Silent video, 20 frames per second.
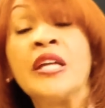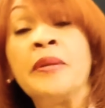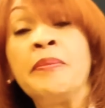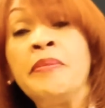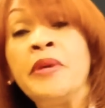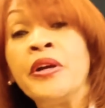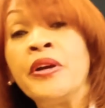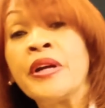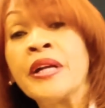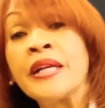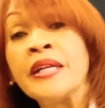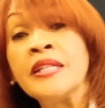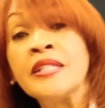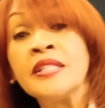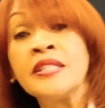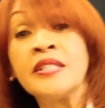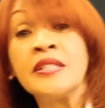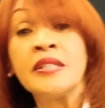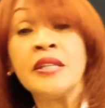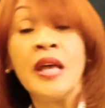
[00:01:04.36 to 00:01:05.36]

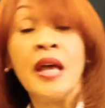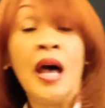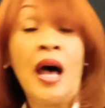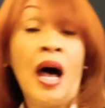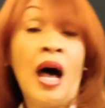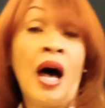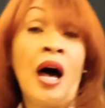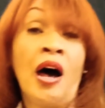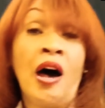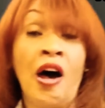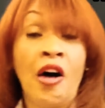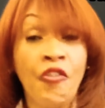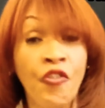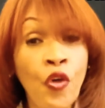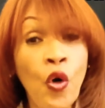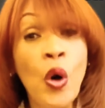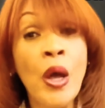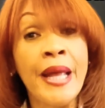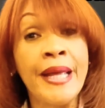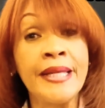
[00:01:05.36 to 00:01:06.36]
Americans uh, a
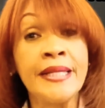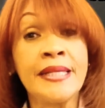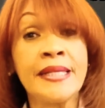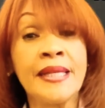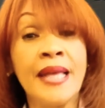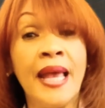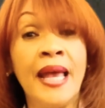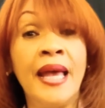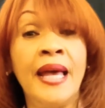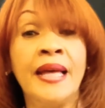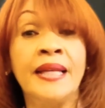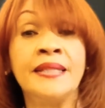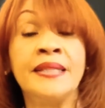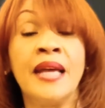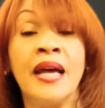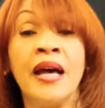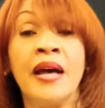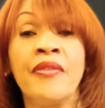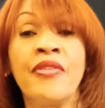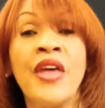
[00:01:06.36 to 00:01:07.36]
voice, and
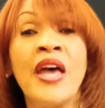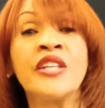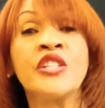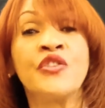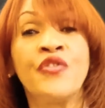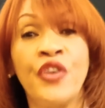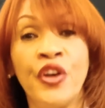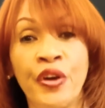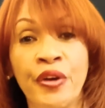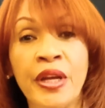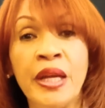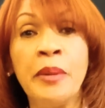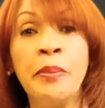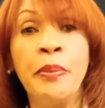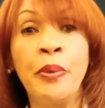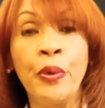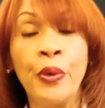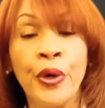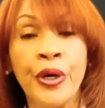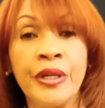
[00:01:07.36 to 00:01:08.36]
uh, that's very
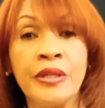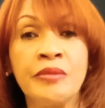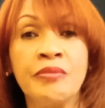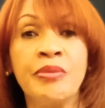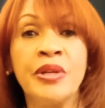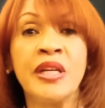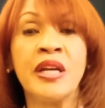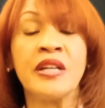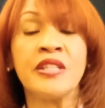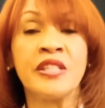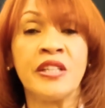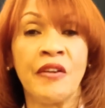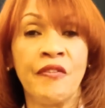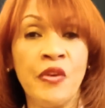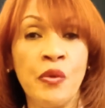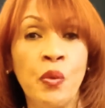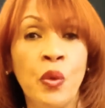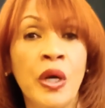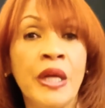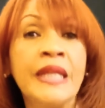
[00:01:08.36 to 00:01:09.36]
important because
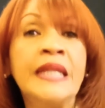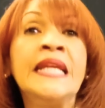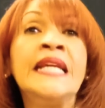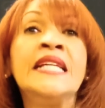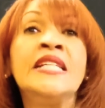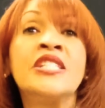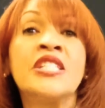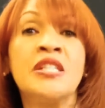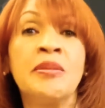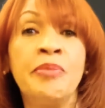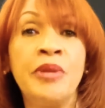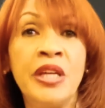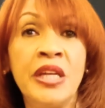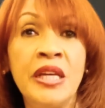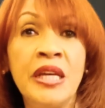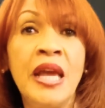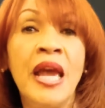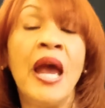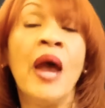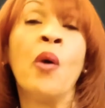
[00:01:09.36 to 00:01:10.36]
everyone needs to
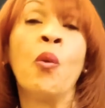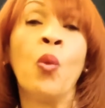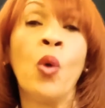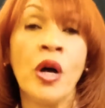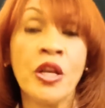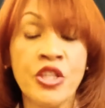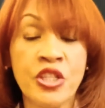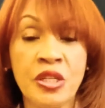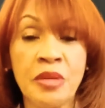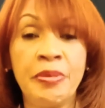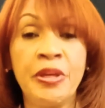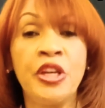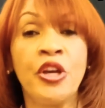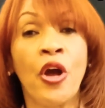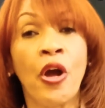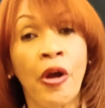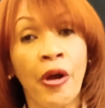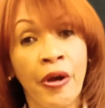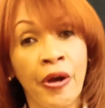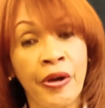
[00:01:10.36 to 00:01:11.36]
be and wants to be
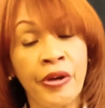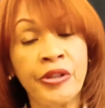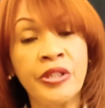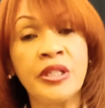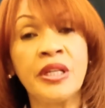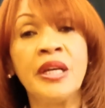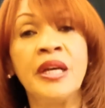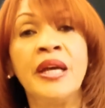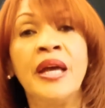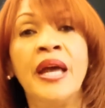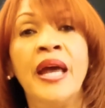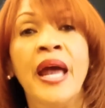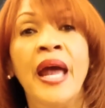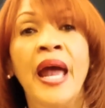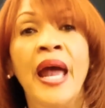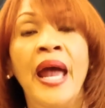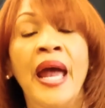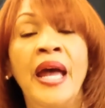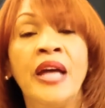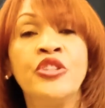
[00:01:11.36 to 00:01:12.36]
heard,
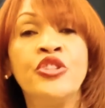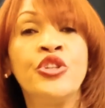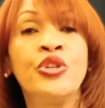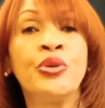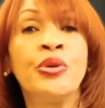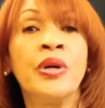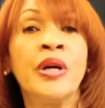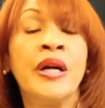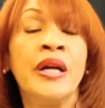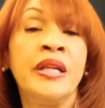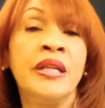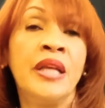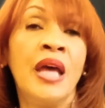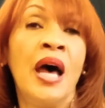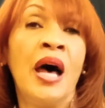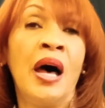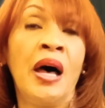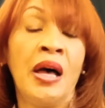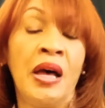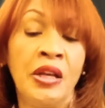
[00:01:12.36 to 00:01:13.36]
and do it.
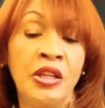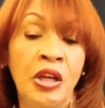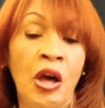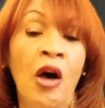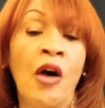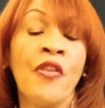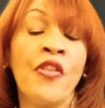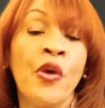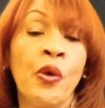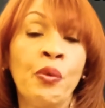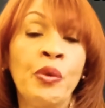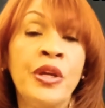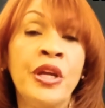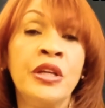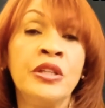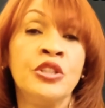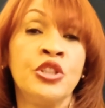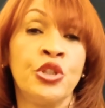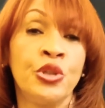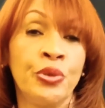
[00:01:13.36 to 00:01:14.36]
Uh, although we
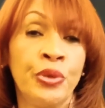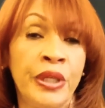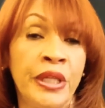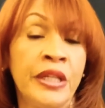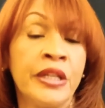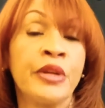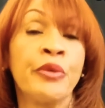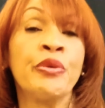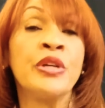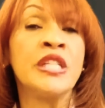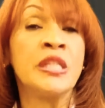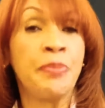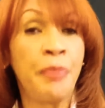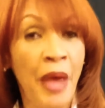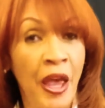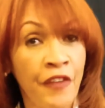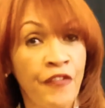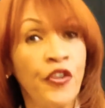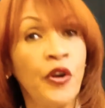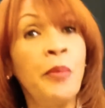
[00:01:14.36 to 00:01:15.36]
do it in a
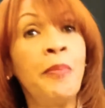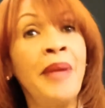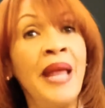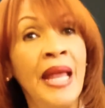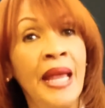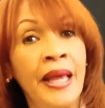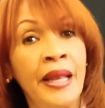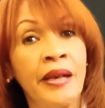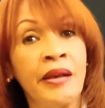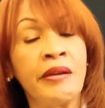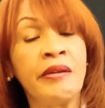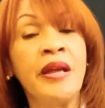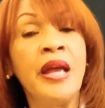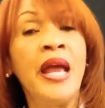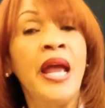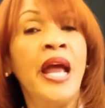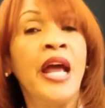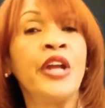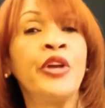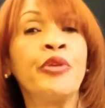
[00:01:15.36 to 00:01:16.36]
respectful manner,
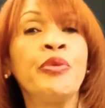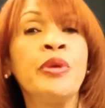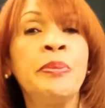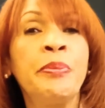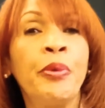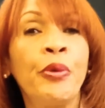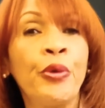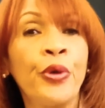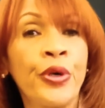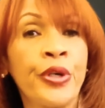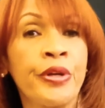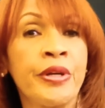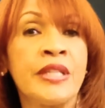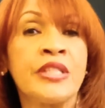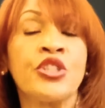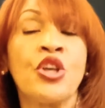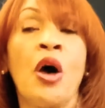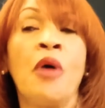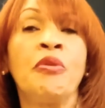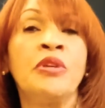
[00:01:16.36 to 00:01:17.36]
and the reporter
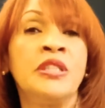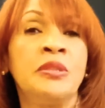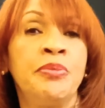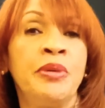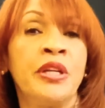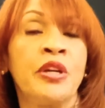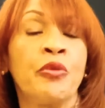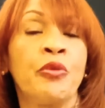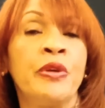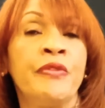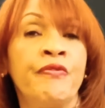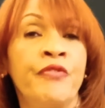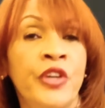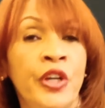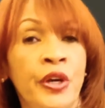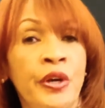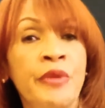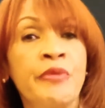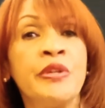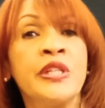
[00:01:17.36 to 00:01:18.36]
has always been a re
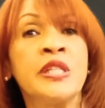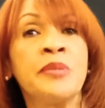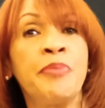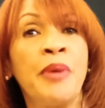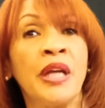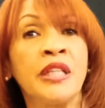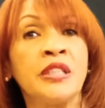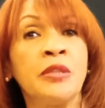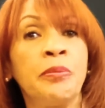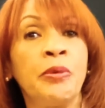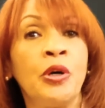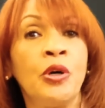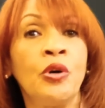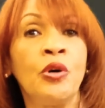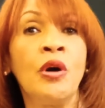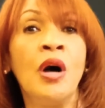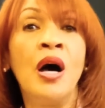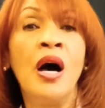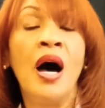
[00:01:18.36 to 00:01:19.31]
very respectable